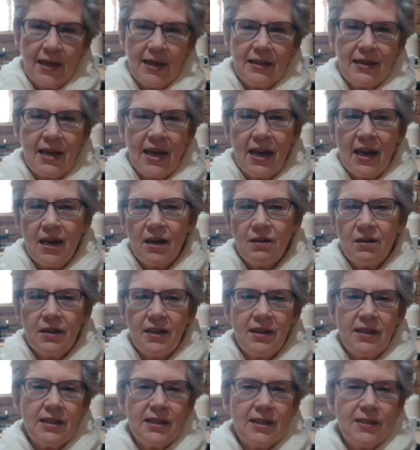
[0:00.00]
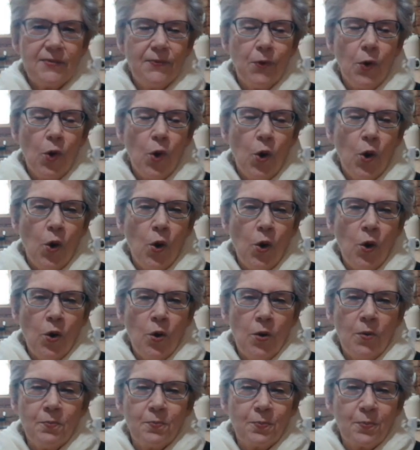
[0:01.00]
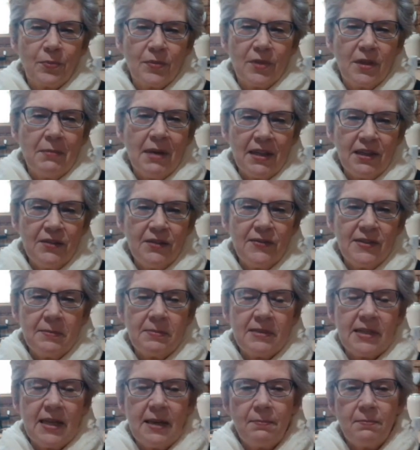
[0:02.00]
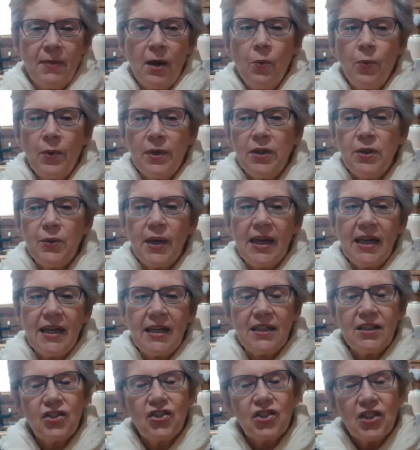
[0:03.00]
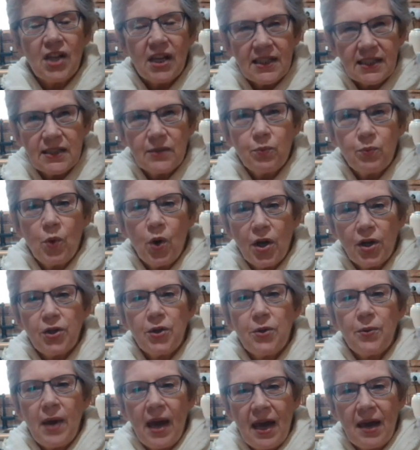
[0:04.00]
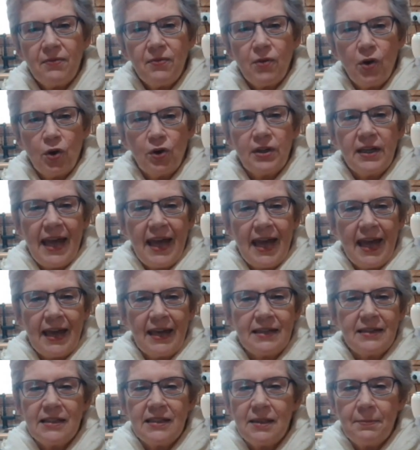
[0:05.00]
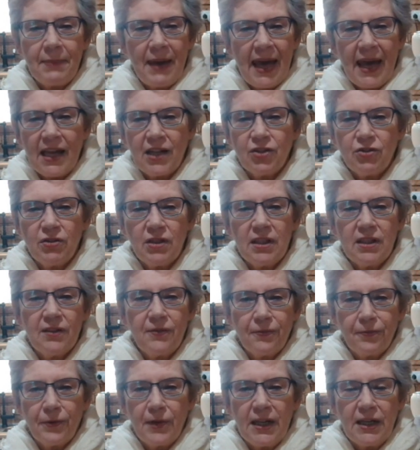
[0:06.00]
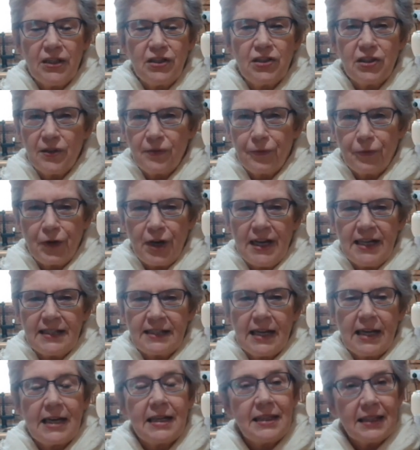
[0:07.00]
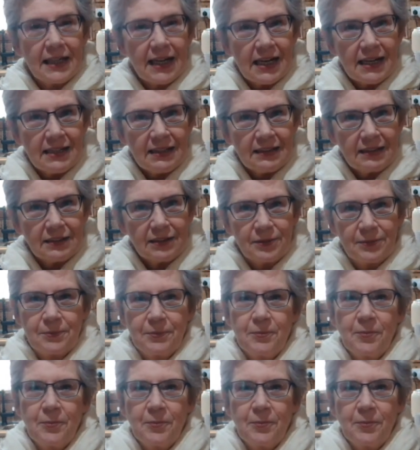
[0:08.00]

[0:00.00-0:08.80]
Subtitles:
Now, it's for the month of September when you eat just what you have on hand in the pantry, the fridge, the freezer, and the garden.